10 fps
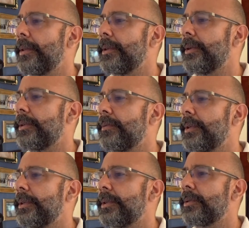There's a
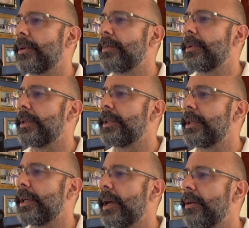video description. I
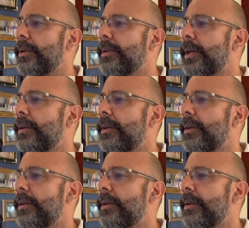see character.